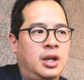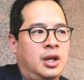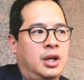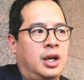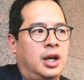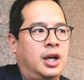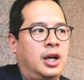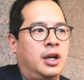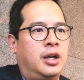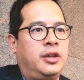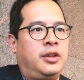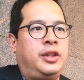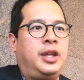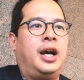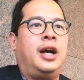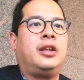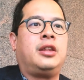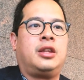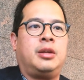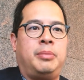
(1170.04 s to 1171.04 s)
uh,
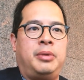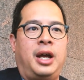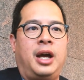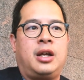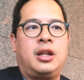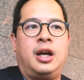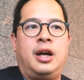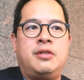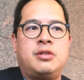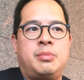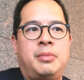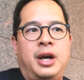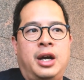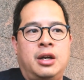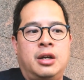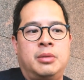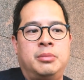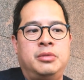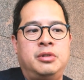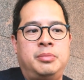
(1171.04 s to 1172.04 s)
that the Black Lives
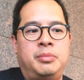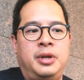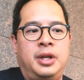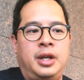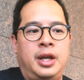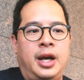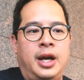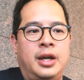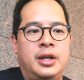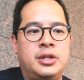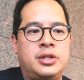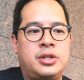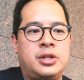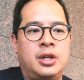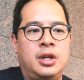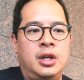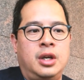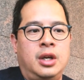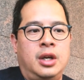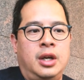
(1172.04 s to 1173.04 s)
Matter movement has
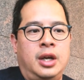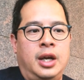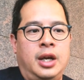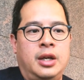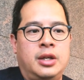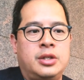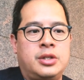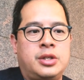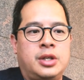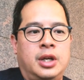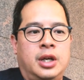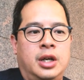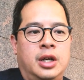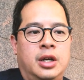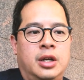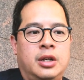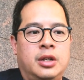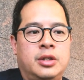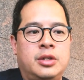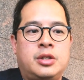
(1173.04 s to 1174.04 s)
has
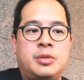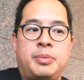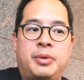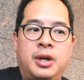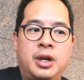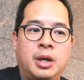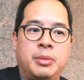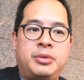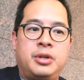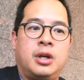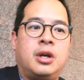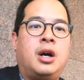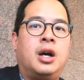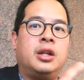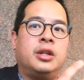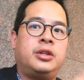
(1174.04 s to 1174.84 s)
uh, sprung up to call